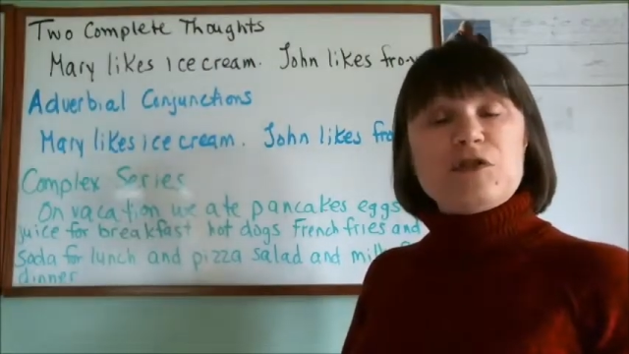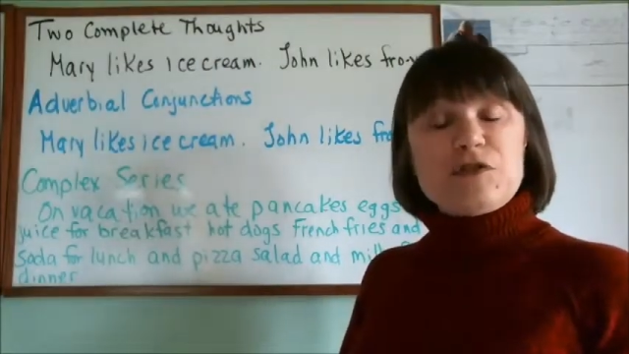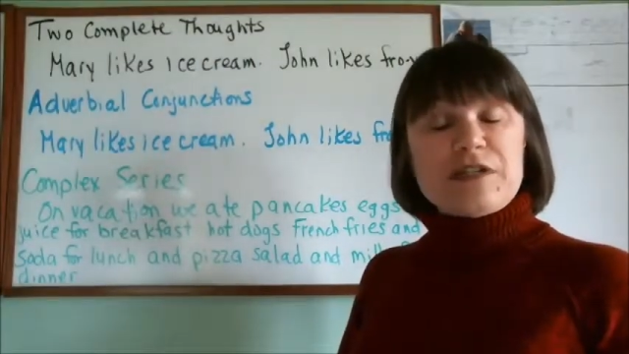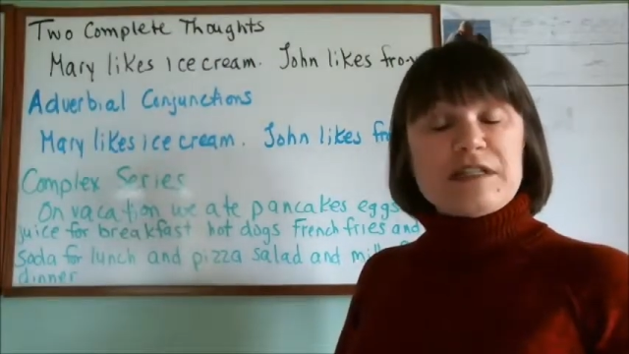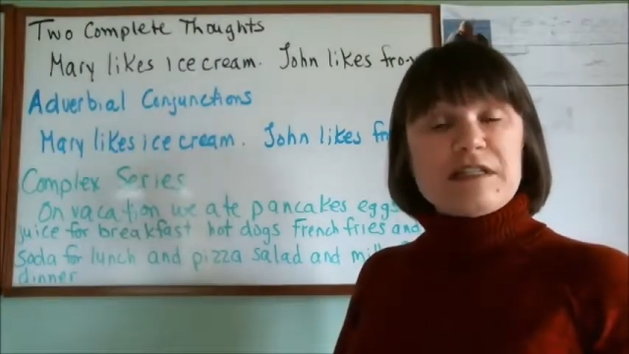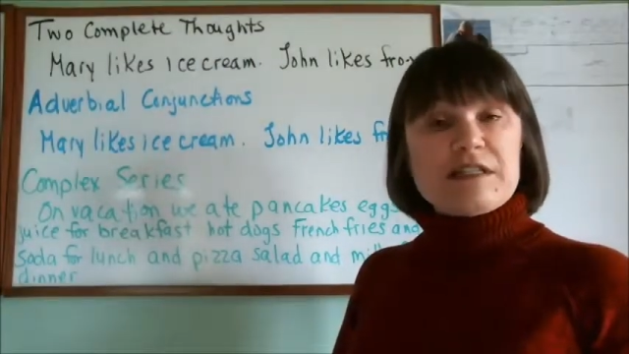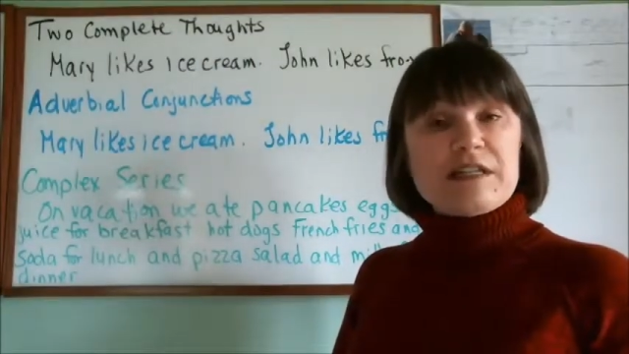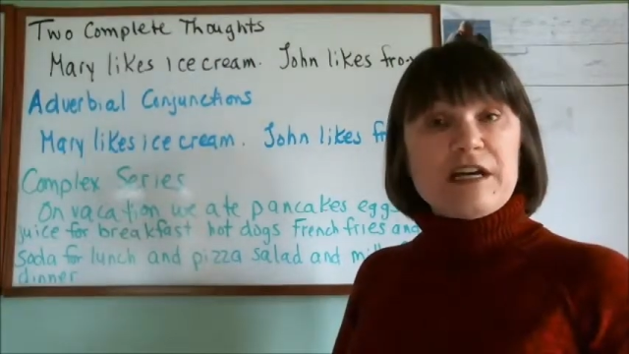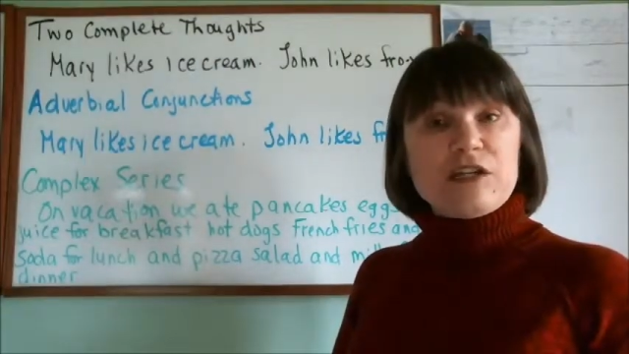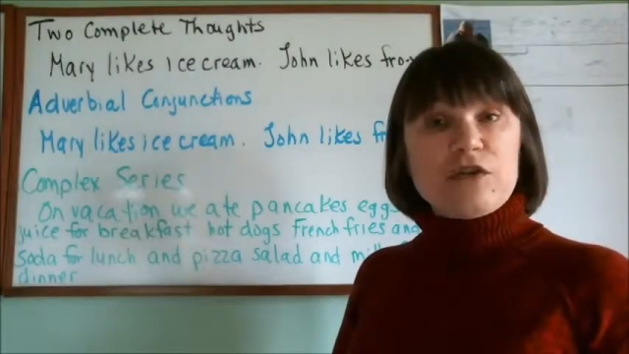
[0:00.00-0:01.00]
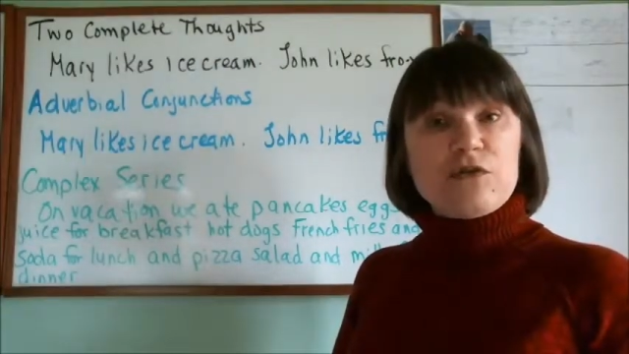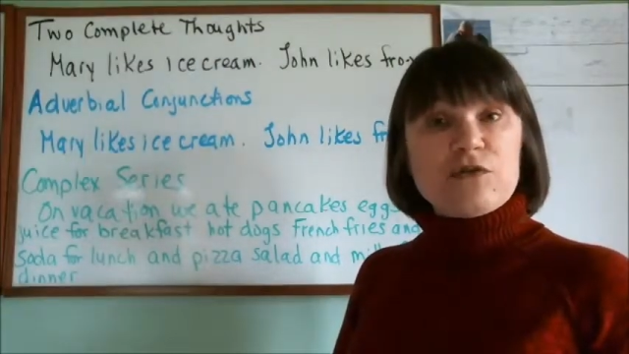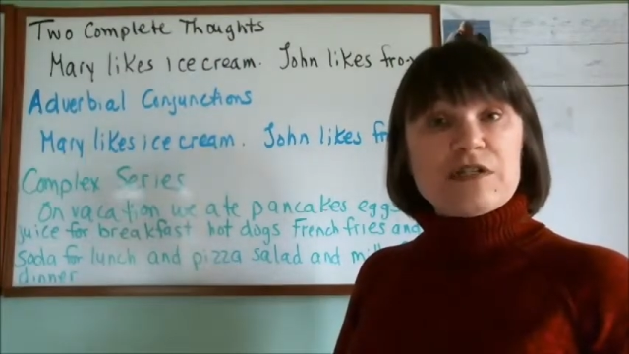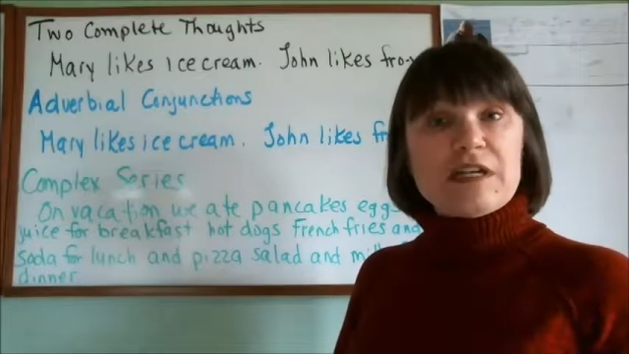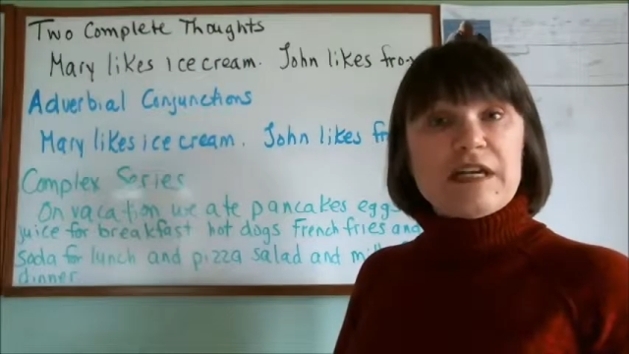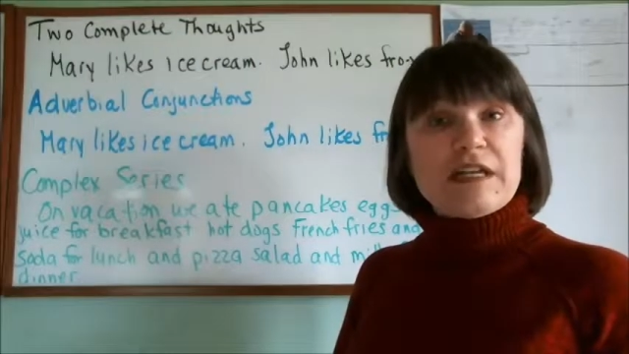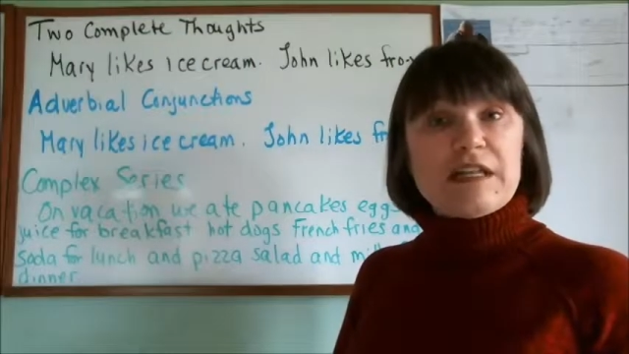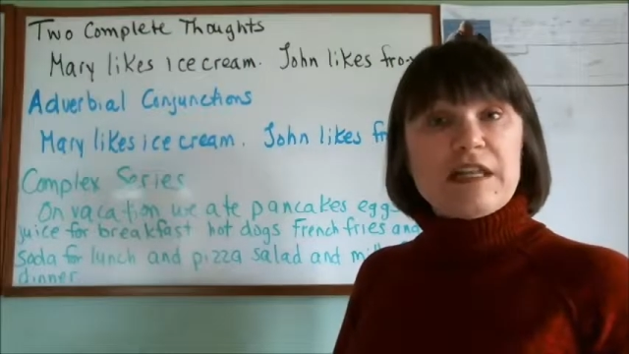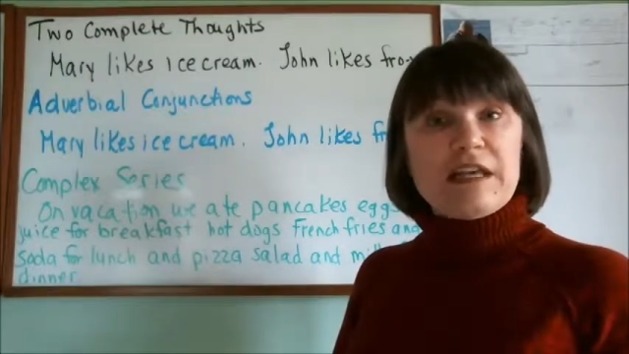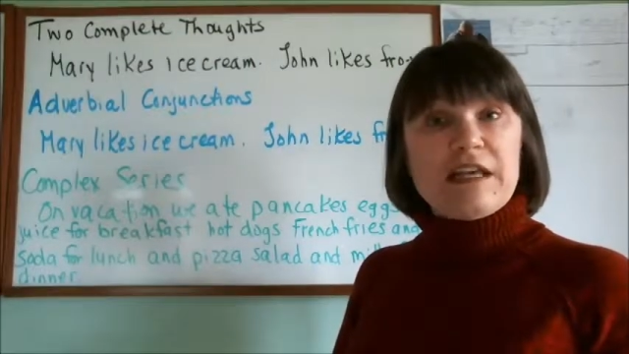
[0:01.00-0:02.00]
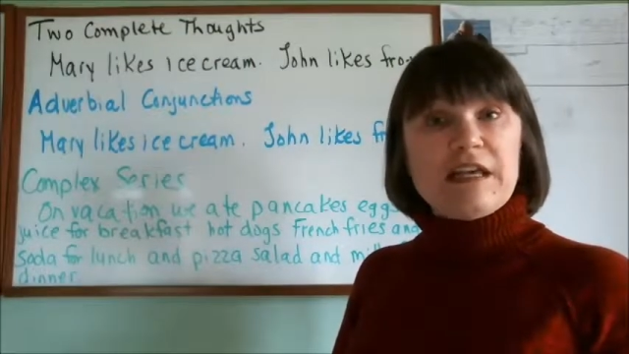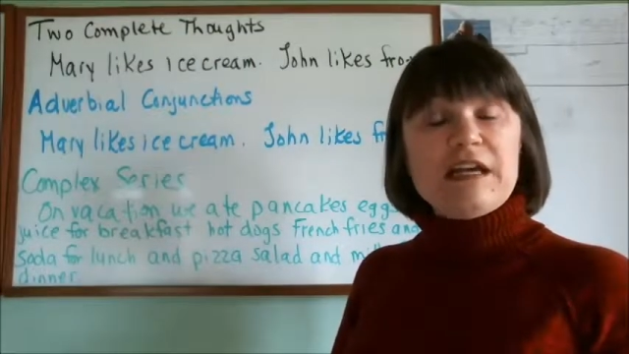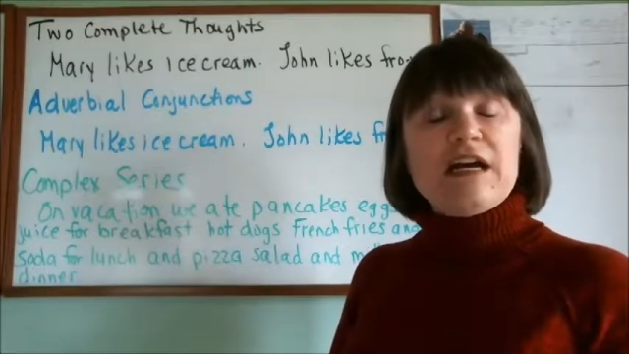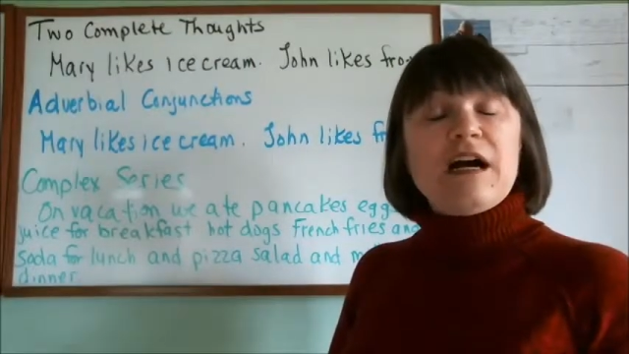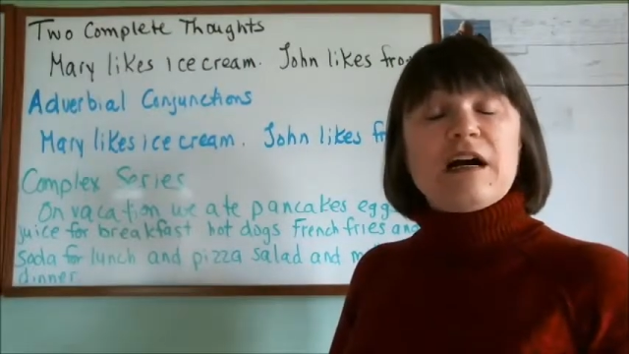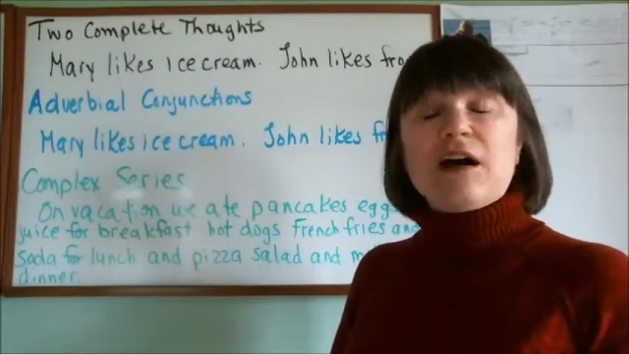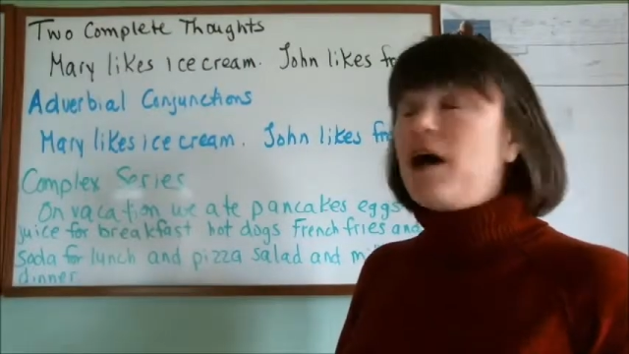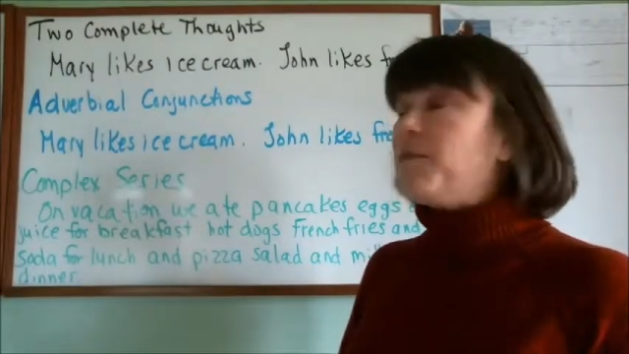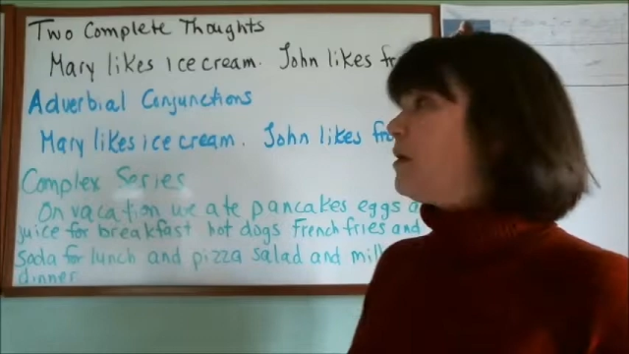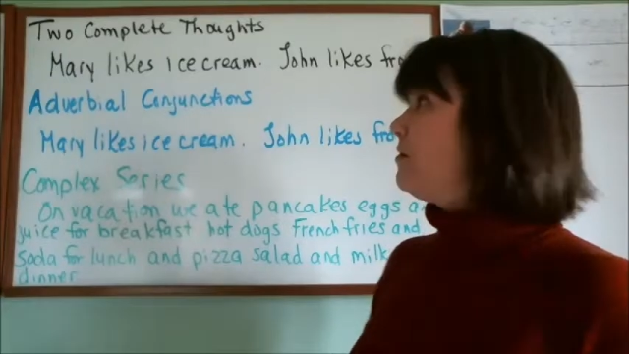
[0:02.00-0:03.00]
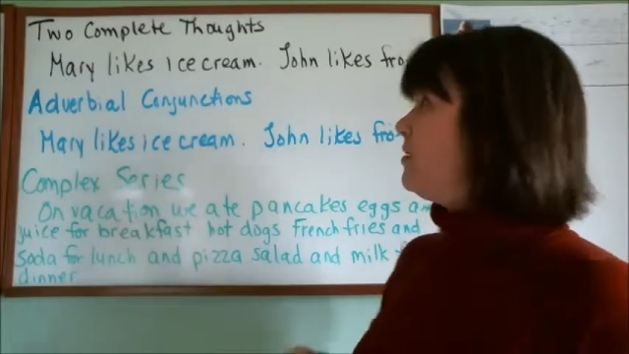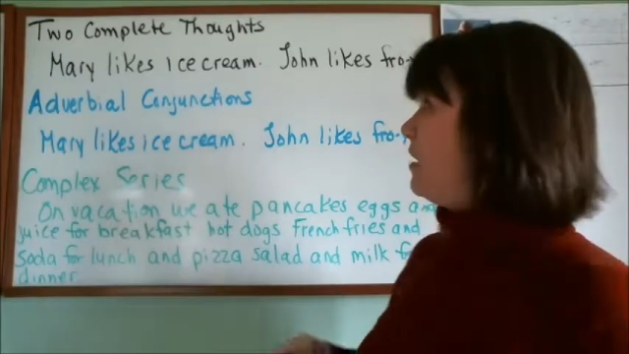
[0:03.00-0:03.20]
sentences that I used in the comma